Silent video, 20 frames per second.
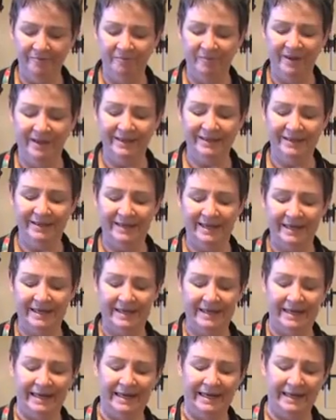
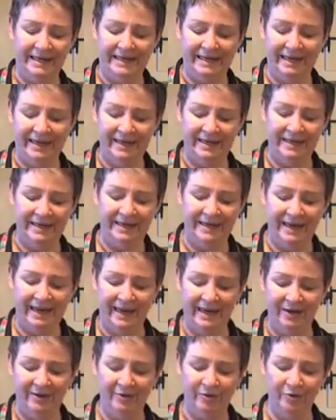mixing in
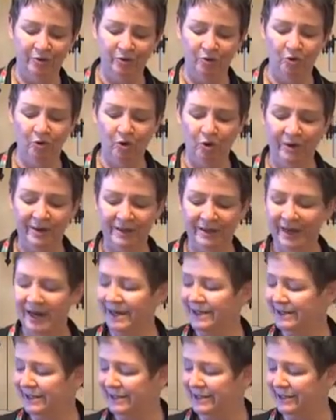and
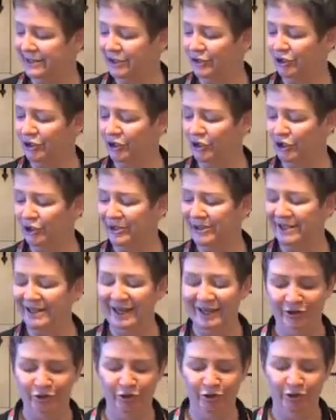organizing your
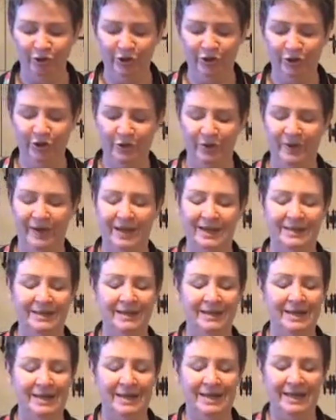schedule so
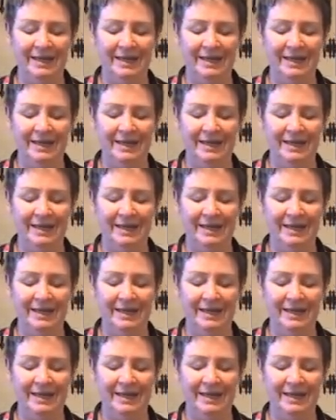that